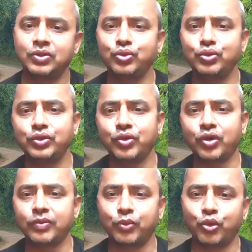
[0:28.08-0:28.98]
Two
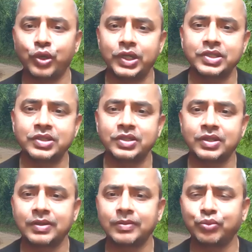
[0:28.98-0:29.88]
young boys,
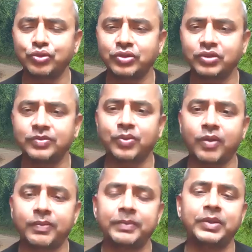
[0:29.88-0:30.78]
most
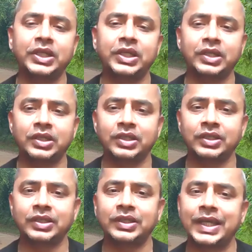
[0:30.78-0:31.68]
probably
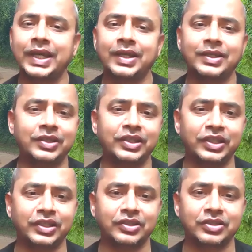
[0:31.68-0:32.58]
in their
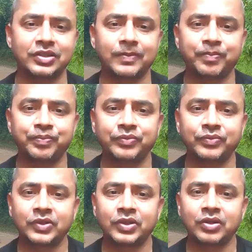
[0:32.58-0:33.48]
teens,
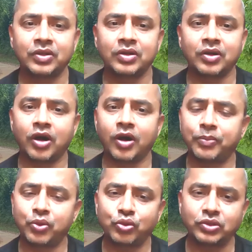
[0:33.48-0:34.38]

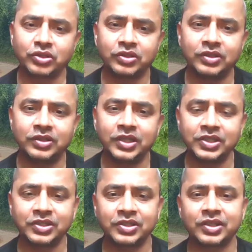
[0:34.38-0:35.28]
approach
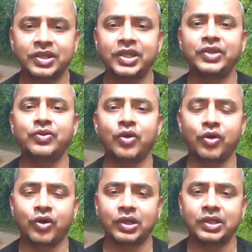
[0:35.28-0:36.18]
this
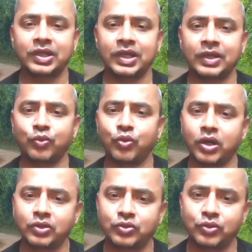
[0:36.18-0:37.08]
greenhorn and
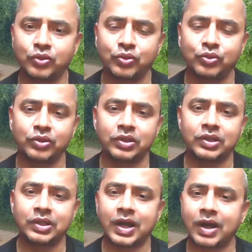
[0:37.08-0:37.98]
want to know
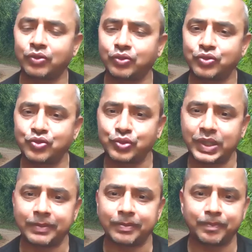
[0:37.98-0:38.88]
how to
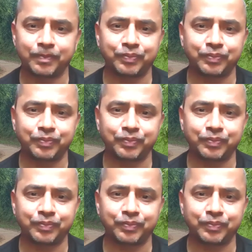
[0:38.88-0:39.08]
swim,